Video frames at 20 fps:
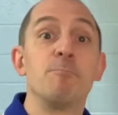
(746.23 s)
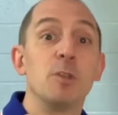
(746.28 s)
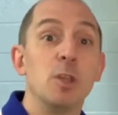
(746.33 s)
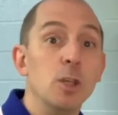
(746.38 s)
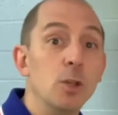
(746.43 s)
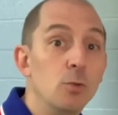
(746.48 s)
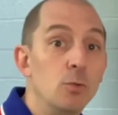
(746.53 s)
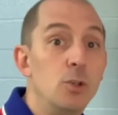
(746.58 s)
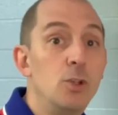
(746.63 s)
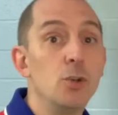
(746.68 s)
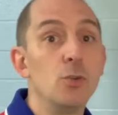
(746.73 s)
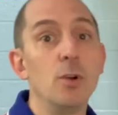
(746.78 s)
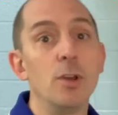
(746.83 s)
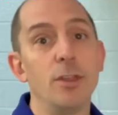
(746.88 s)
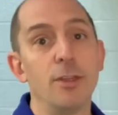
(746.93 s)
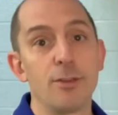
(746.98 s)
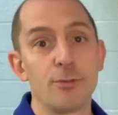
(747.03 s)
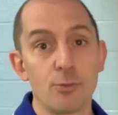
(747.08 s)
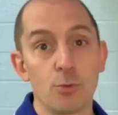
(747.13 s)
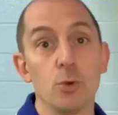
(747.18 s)
You do
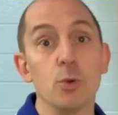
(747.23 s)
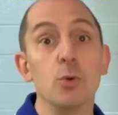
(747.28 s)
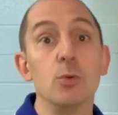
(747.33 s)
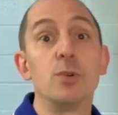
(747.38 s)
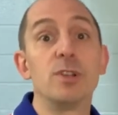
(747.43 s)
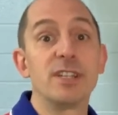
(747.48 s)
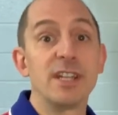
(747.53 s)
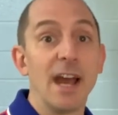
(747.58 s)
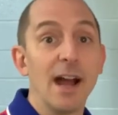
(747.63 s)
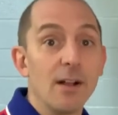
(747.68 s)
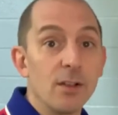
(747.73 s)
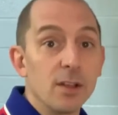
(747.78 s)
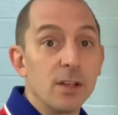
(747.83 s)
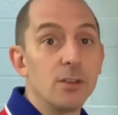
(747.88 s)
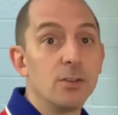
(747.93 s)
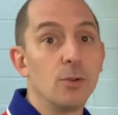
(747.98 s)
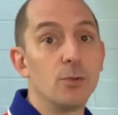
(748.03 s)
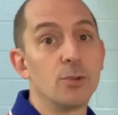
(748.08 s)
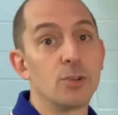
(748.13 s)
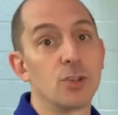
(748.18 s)
it through
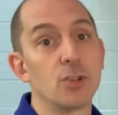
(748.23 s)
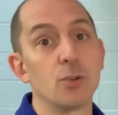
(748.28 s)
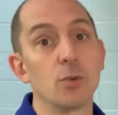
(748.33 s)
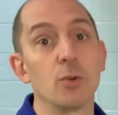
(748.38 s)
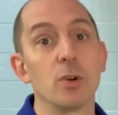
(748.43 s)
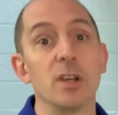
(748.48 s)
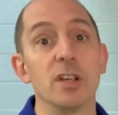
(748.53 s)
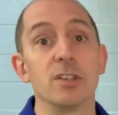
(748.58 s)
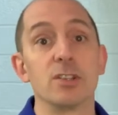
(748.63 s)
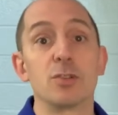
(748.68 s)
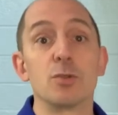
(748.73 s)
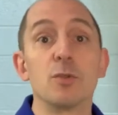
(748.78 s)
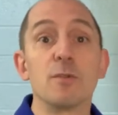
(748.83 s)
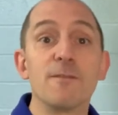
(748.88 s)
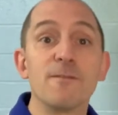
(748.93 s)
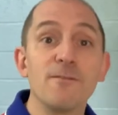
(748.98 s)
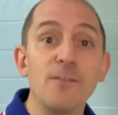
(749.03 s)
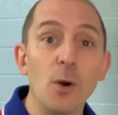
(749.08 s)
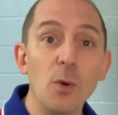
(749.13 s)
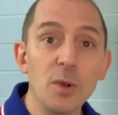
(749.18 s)
telling those stories, through
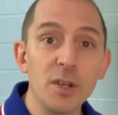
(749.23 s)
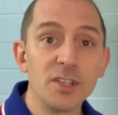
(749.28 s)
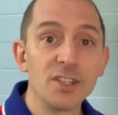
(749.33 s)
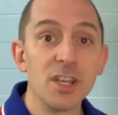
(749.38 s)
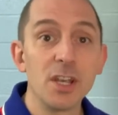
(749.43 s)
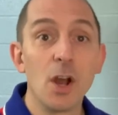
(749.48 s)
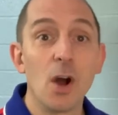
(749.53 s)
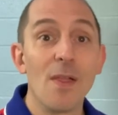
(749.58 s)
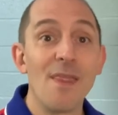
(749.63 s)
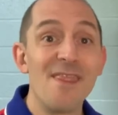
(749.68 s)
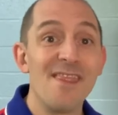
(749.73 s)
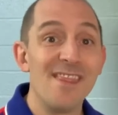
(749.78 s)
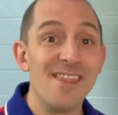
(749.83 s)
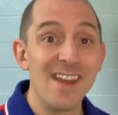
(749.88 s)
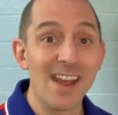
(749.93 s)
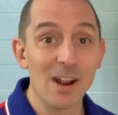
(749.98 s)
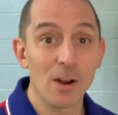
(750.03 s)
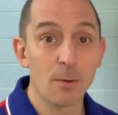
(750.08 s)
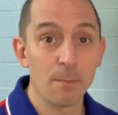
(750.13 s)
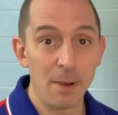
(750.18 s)
focusing on
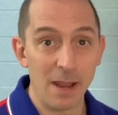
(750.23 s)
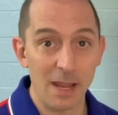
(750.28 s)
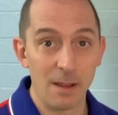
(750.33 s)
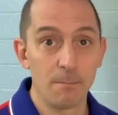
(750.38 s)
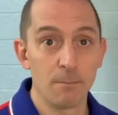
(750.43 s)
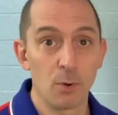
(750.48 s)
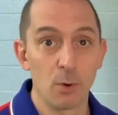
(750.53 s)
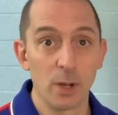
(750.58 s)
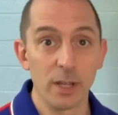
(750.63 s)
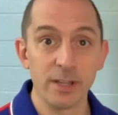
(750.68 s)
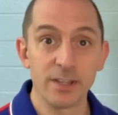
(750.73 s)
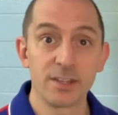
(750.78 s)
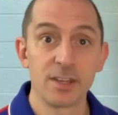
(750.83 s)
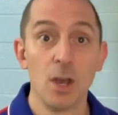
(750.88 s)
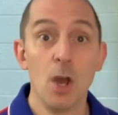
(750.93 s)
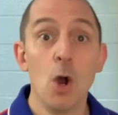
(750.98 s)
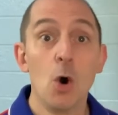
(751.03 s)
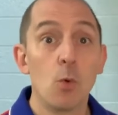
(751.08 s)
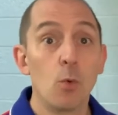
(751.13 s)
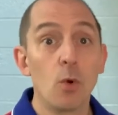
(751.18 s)
their pain points.
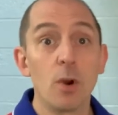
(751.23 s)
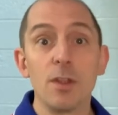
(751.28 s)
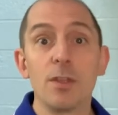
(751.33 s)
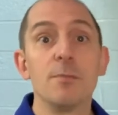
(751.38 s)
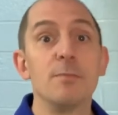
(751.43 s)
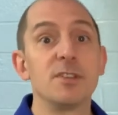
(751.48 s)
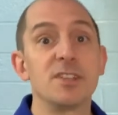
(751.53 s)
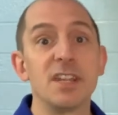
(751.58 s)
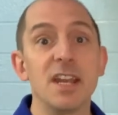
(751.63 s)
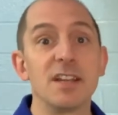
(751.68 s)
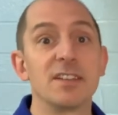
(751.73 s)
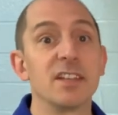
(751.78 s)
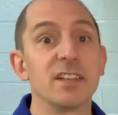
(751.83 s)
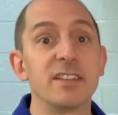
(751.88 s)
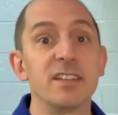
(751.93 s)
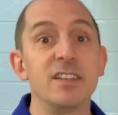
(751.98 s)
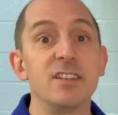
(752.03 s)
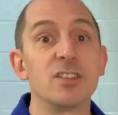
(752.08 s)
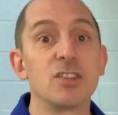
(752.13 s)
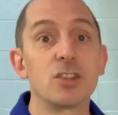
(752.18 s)
One of the mistakes I
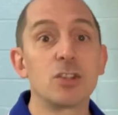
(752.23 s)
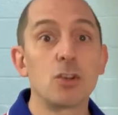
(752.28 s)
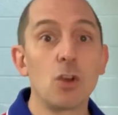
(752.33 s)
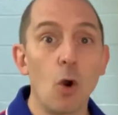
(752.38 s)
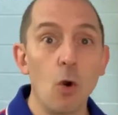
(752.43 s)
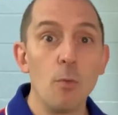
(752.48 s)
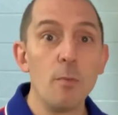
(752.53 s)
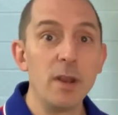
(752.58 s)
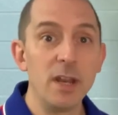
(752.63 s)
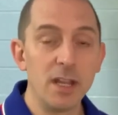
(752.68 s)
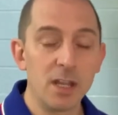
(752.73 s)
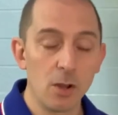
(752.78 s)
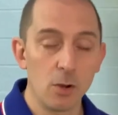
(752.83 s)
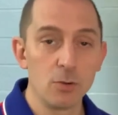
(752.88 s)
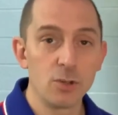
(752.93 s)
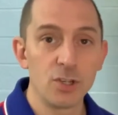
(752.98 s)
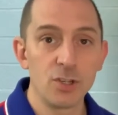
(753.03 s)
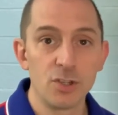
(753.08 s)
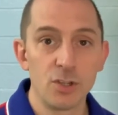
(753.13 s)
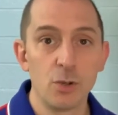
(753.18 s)
see so many
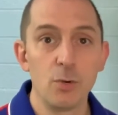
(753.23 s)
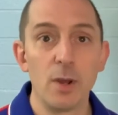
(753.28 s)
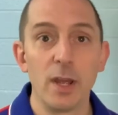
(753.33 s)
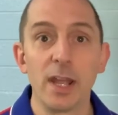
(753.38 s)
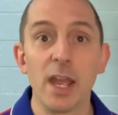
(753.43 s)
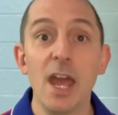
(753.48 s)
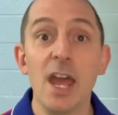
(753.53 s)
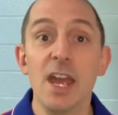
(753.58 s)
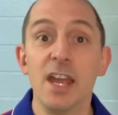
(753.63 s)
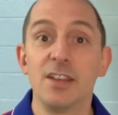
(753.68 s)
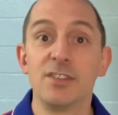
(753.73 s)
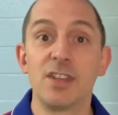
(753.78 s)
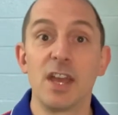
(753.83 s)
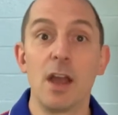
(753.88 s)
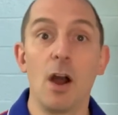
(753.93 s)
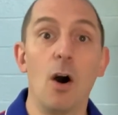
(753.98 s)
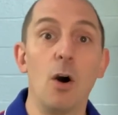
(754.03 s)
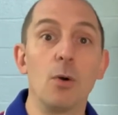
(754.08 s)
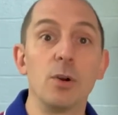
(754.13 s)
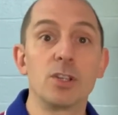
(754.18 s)
coaches doing is
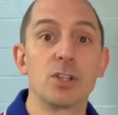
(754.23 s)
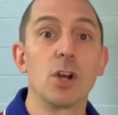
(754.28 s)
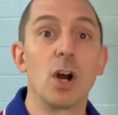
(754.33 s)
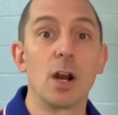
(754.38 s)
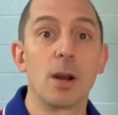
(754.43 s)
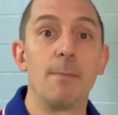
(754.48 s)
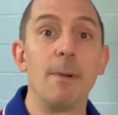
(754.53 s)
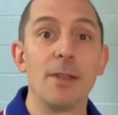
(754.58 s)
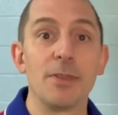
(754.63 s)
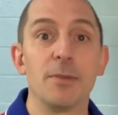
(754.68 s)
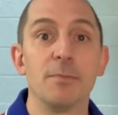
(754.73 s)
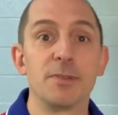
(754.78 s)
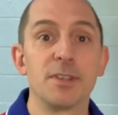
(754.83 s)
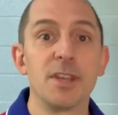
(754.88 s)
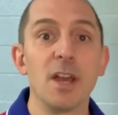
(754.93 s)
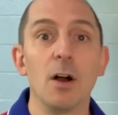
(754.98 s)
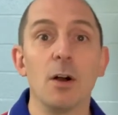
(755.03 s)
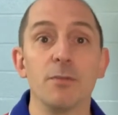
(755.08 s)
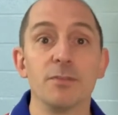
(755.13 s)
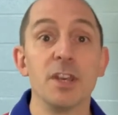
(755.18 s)
they always talk about
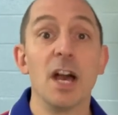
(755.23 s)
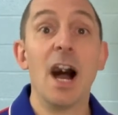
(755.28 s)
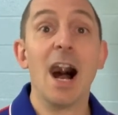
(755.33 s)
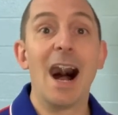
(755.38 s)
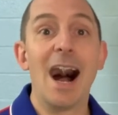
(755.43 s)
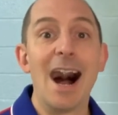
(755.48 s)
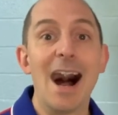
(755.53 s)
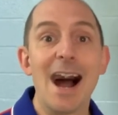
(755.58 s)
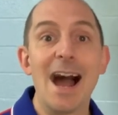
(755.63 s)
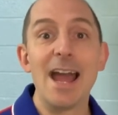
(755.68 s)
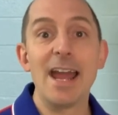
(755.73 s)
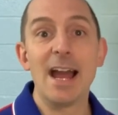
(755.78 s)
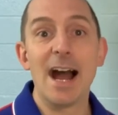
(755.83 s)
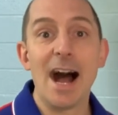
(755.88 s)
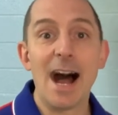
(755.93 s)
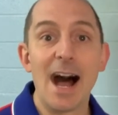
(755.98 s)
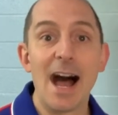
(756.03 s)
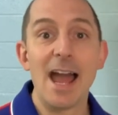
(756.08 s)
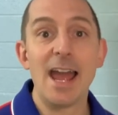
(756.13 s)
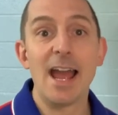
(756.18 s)
themselves I,
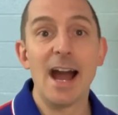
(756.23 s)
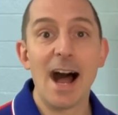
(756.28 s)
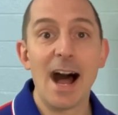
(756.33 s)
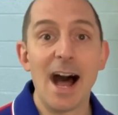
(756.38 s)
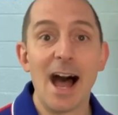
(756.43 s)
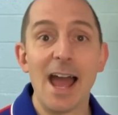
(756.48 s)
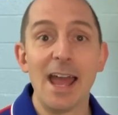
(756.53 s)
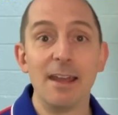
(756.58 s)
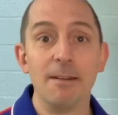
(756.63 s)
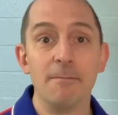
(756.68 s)
I, I.